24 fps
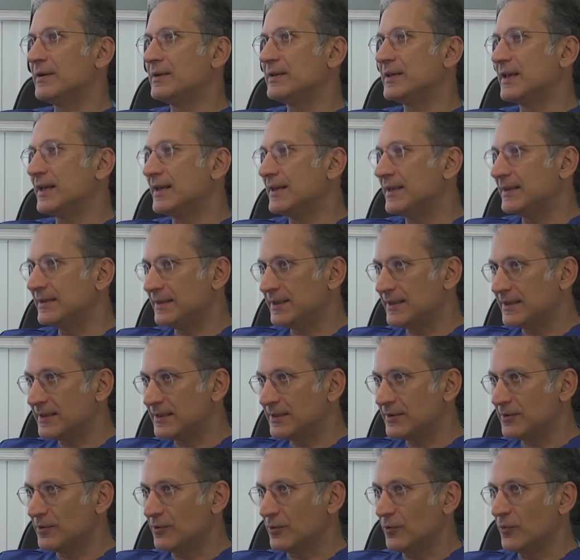genetic
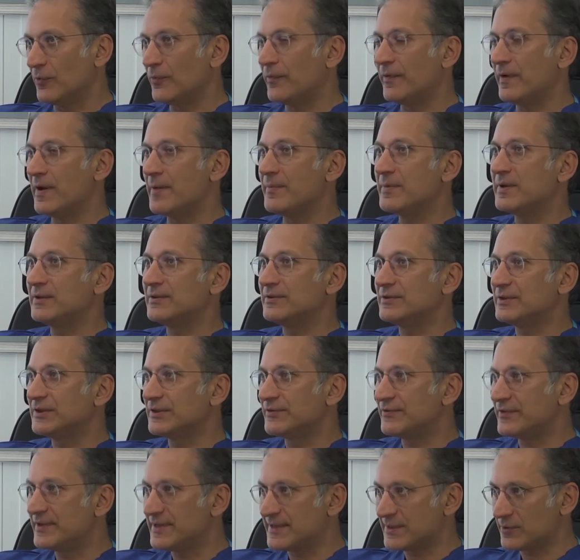or familial
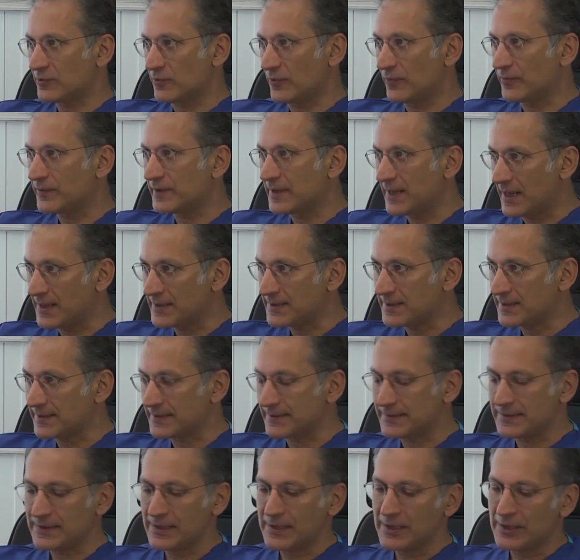risk of
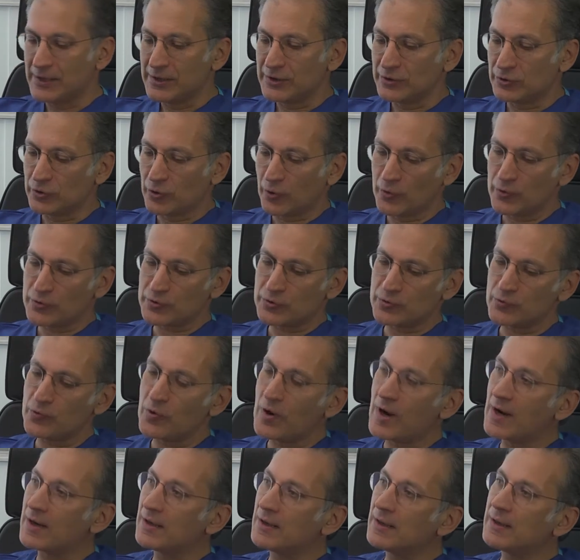cancer, those who
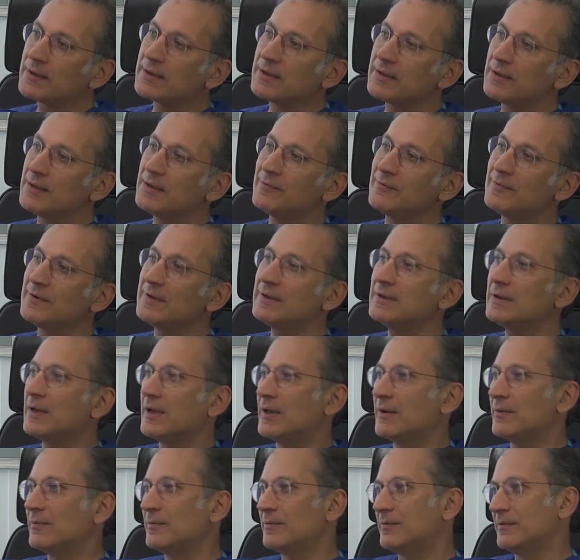are lucky will
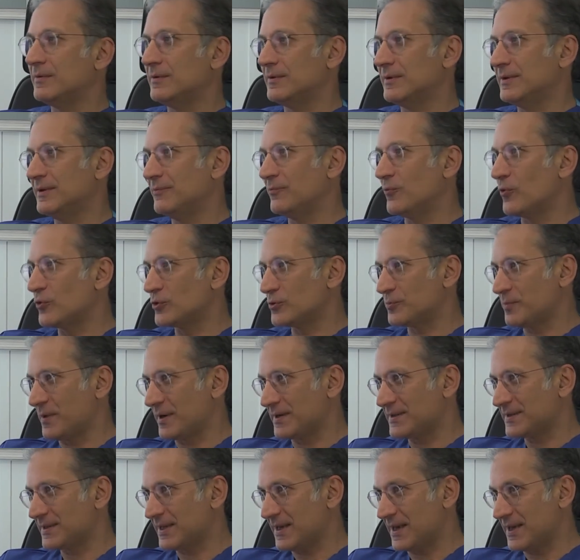have voice
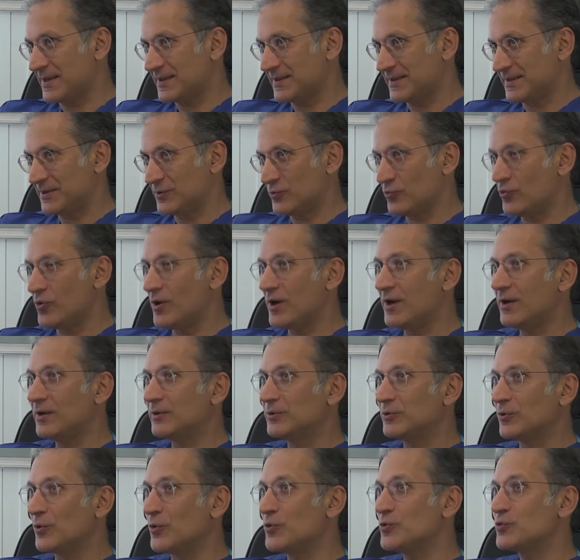box cancers.
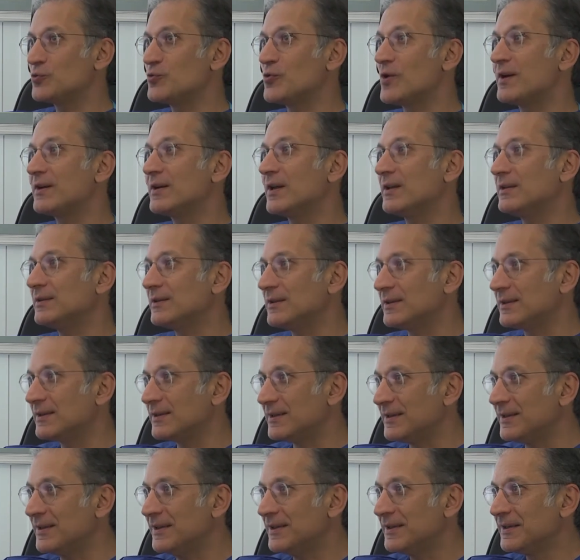Those who are not
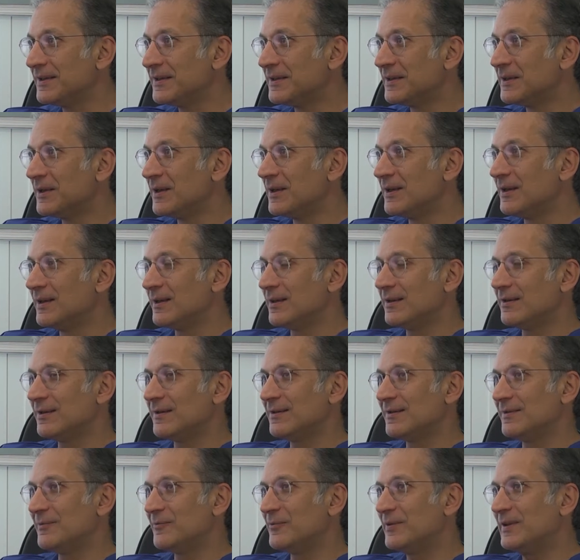lucky
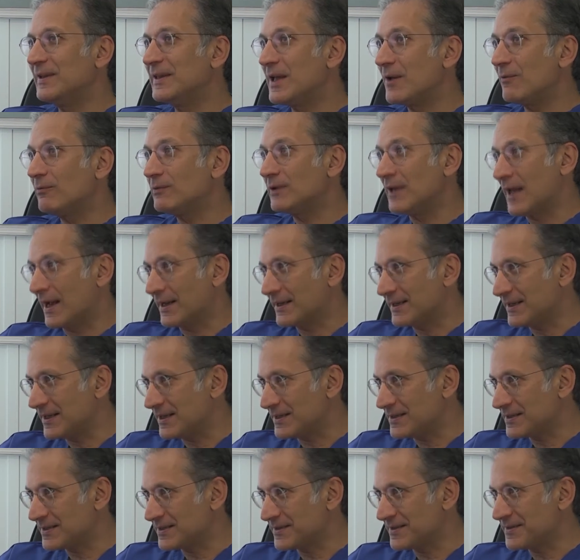will have lung
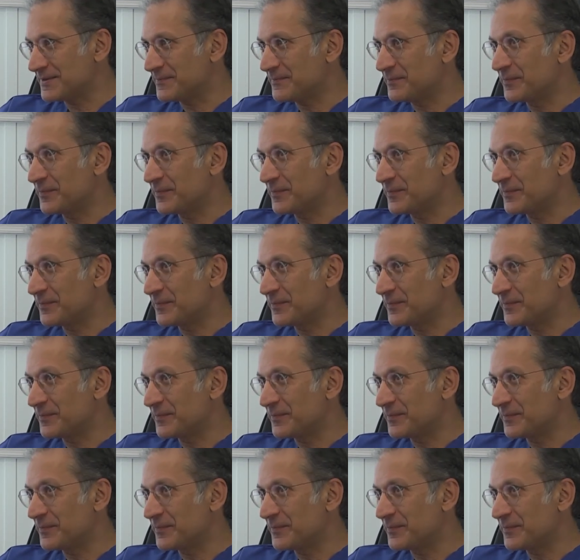cancer.